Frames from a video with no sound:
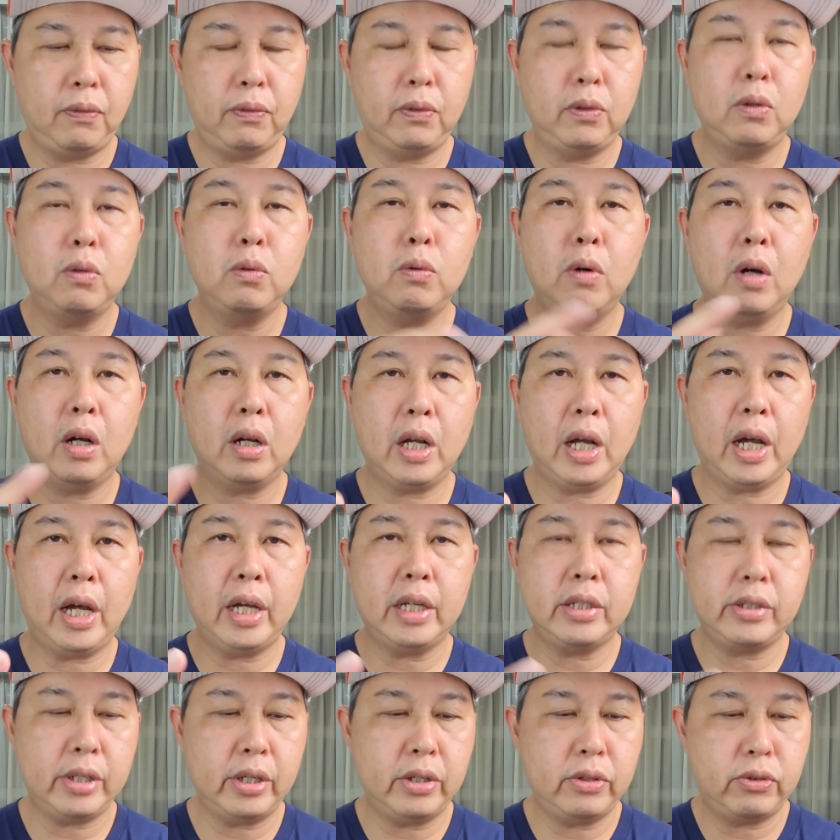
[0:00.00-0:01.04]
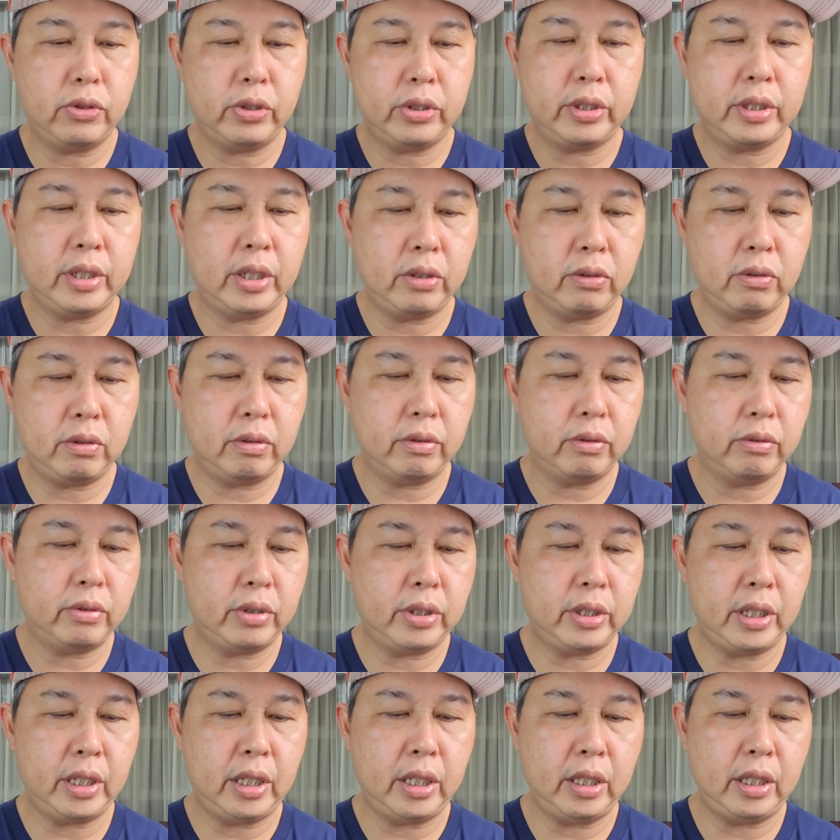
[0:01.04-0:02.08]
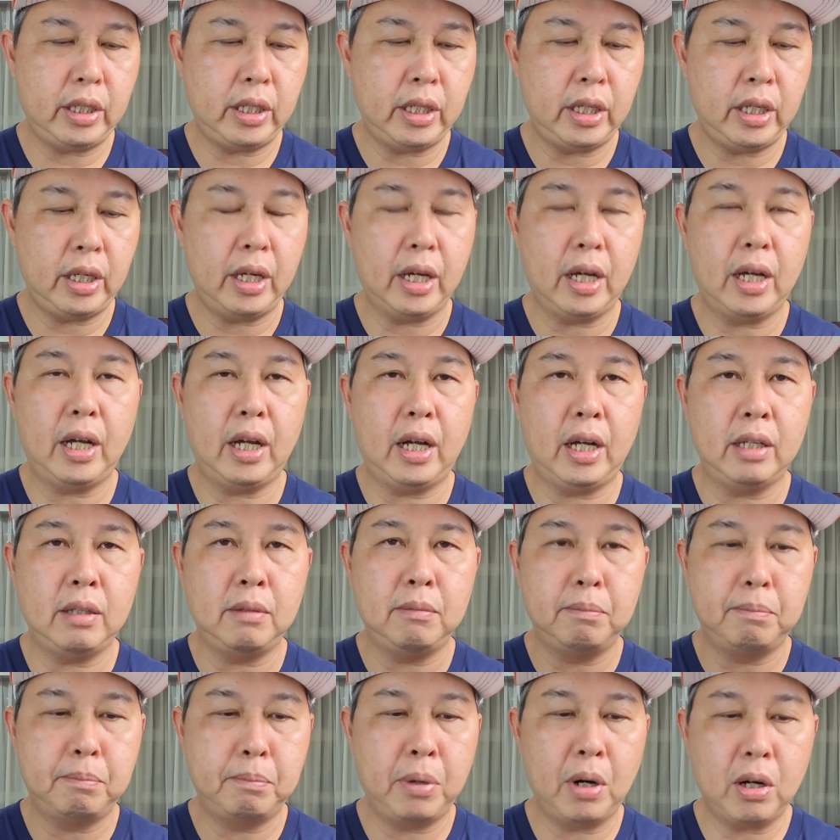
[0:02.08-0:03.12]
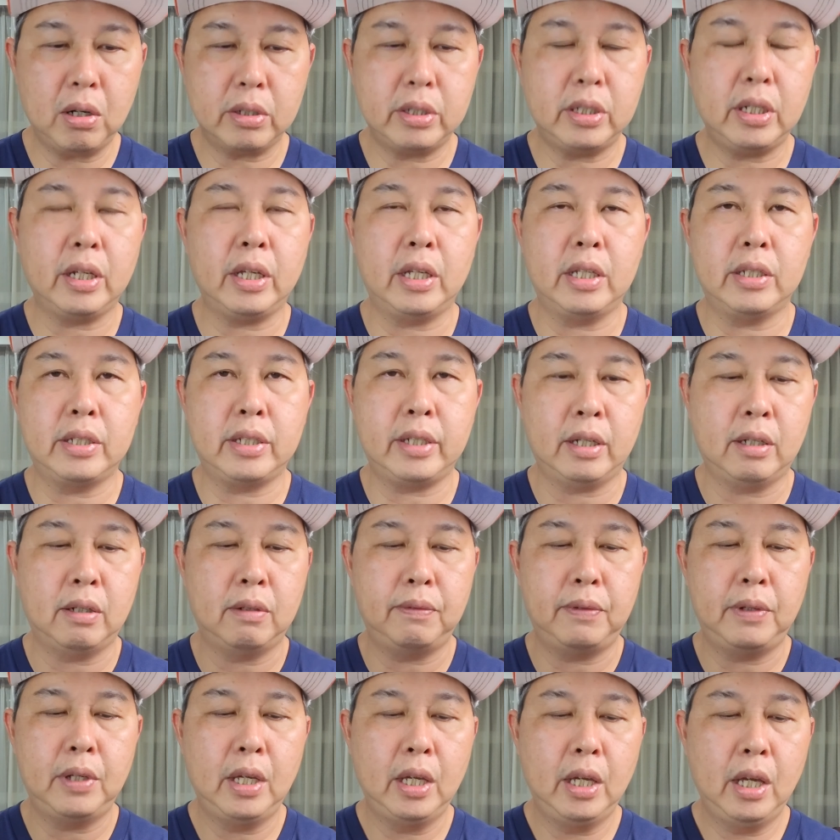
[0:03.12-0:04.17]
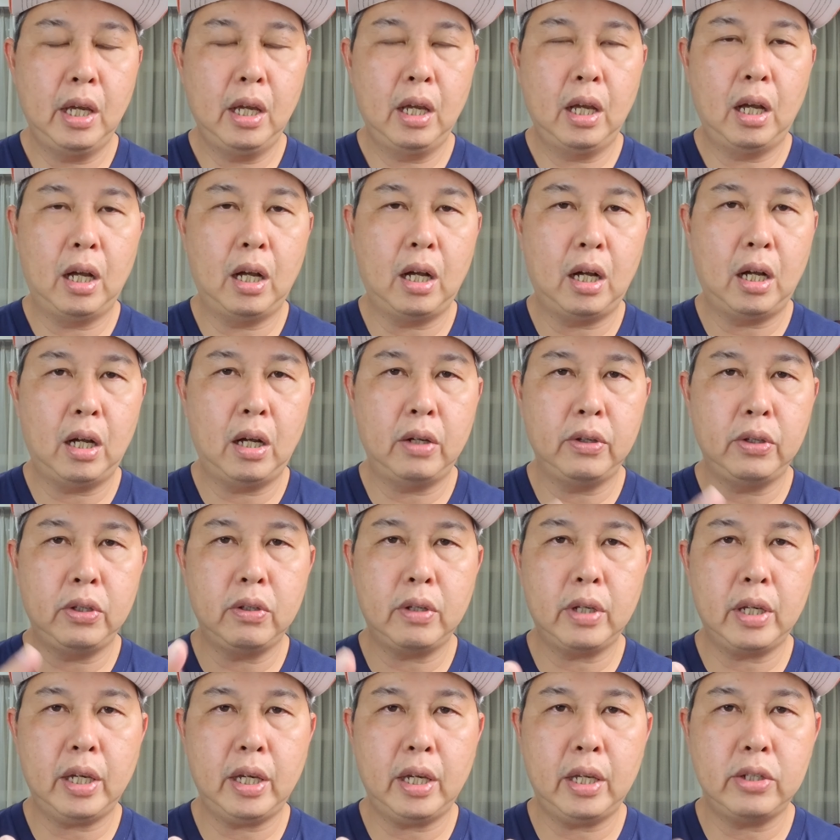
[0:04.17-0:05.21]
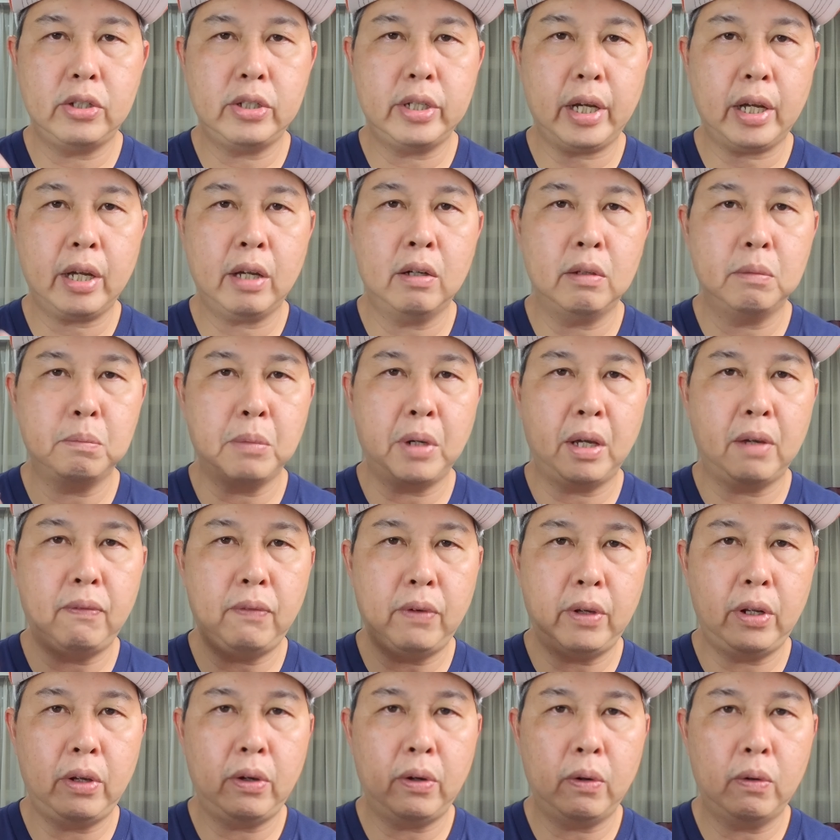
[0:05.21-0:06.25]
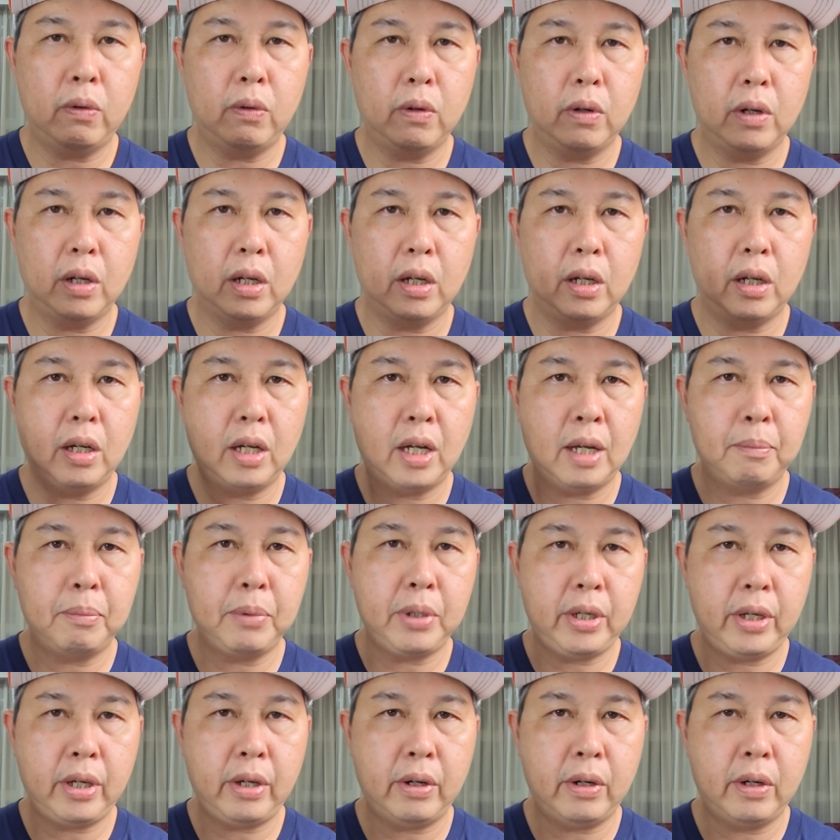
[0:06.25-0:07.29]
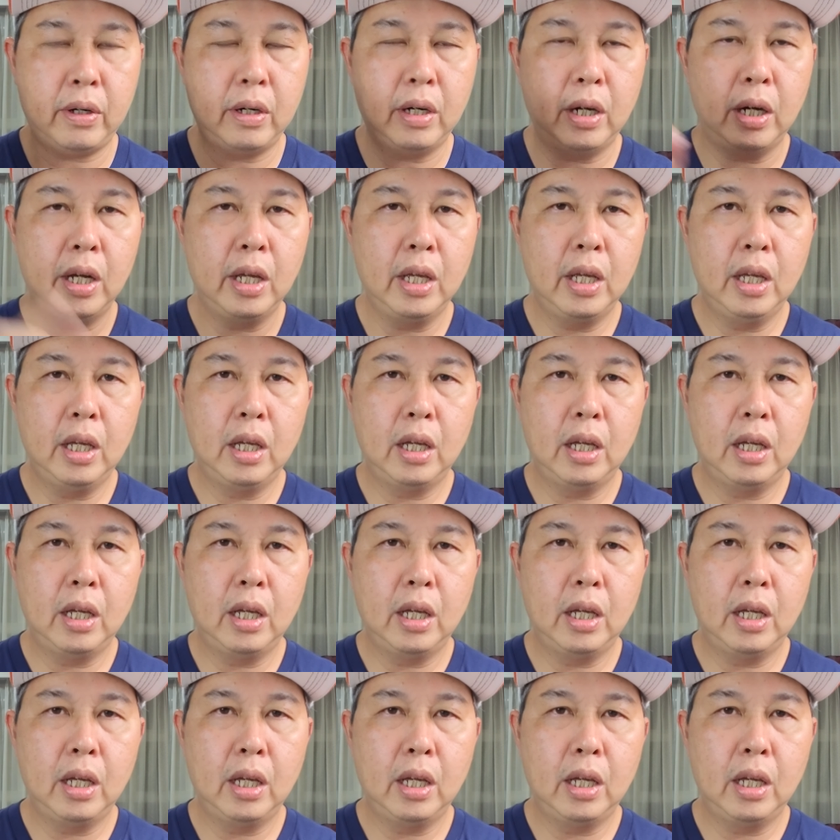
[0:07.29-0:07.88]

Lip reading: If you guys are interested to see the unboxing itself, you can check out my video up here